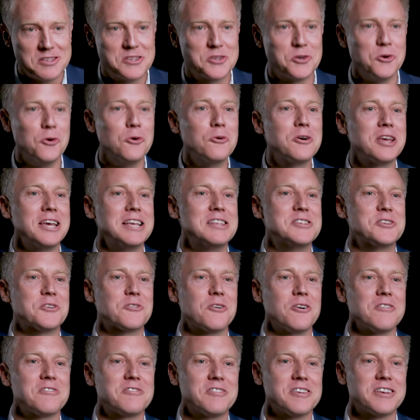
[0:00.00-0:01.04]
school kids
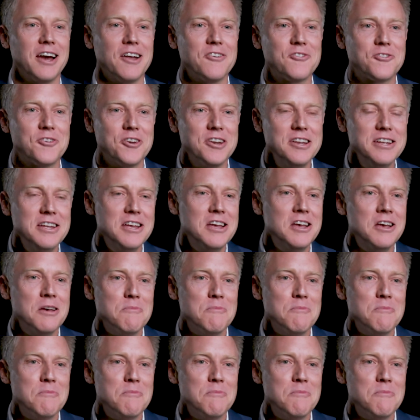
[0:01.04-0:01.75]
across the country,